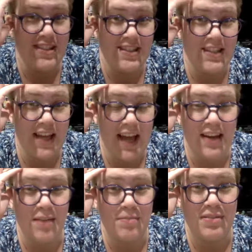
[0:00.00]
to say
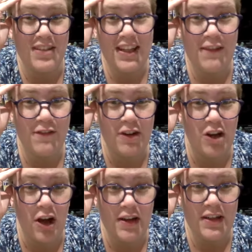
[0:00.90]
I'd completely
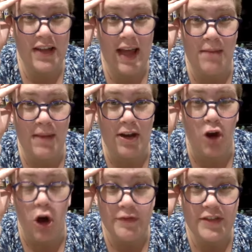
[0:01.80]
forgotten had been
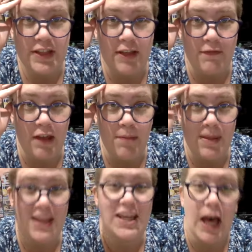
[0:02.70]
off TV
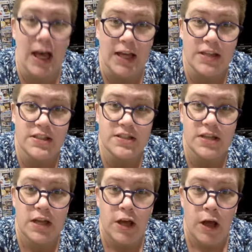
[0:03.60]
because
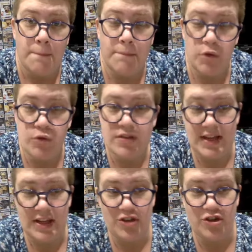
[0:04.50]
Moose had
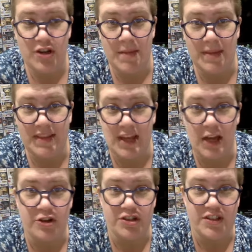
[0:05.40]
injured him at the
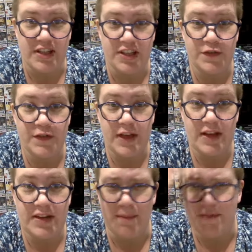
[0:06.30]
Under Siege
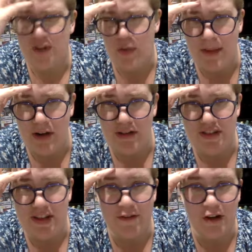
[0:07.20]
event. I'm so
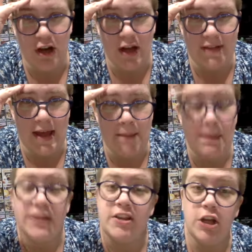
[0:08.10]
embarrassed I forgot that.
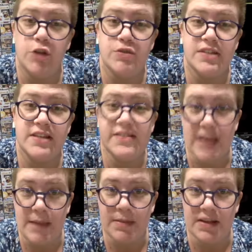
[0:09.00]
But the good news is
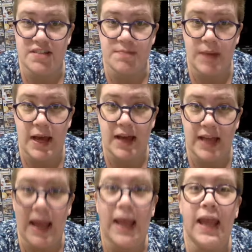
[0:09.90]
Sabin is back,
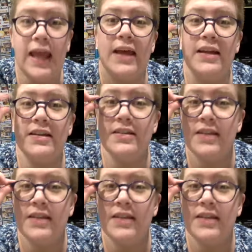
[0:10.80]
and